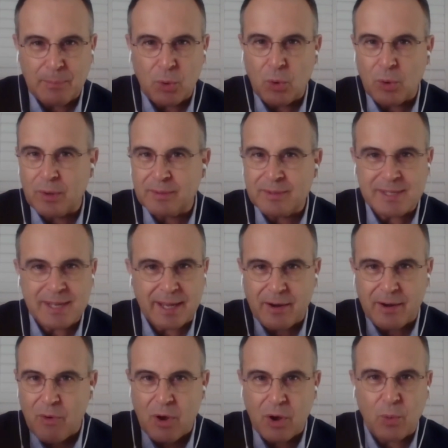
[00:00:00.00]
ball or a stick and
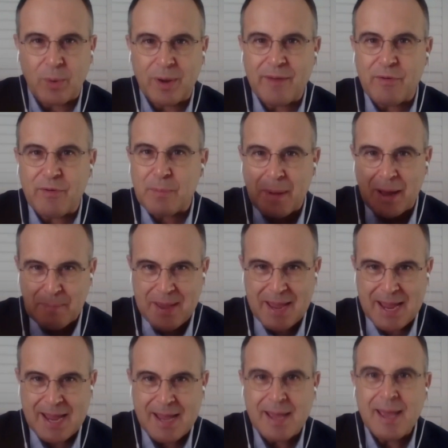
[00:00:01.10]
a rock or whatever it might
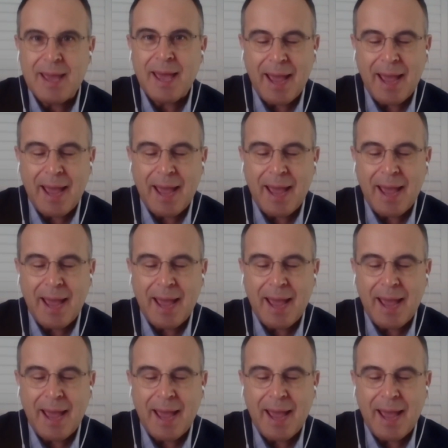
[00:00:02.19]
be